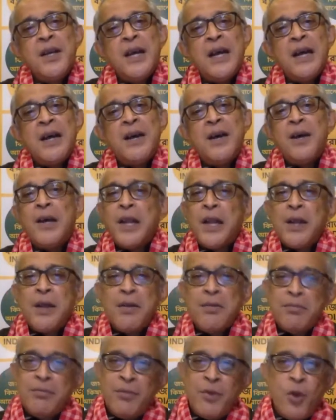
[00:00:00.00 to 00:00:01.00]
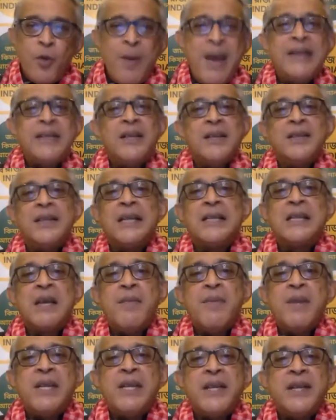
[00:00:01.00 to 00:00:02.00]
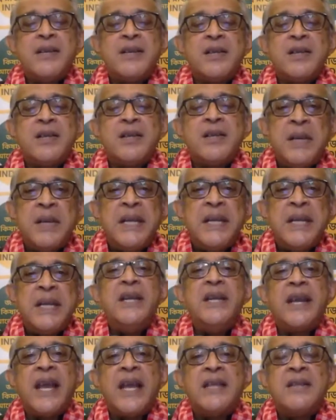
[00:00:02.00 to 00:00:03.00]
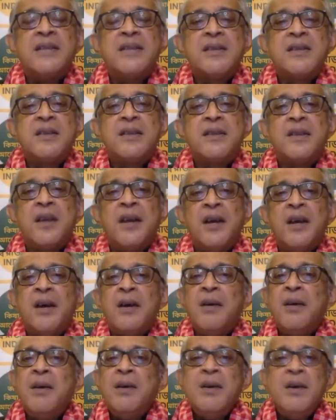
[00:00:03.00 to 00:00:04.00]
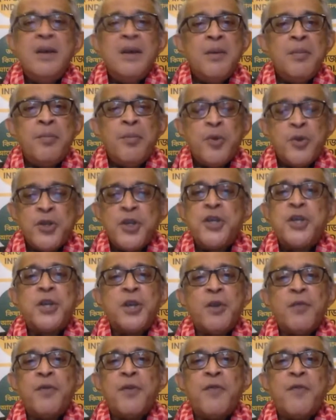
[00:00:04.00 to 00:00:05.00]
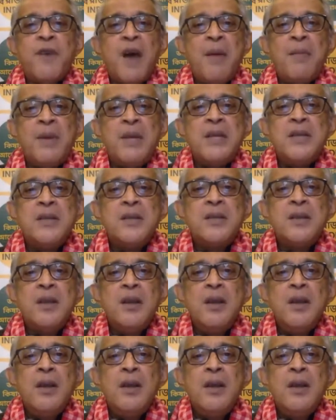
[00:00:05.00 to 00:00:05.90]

no matter that committee is completely against the position of the farmers,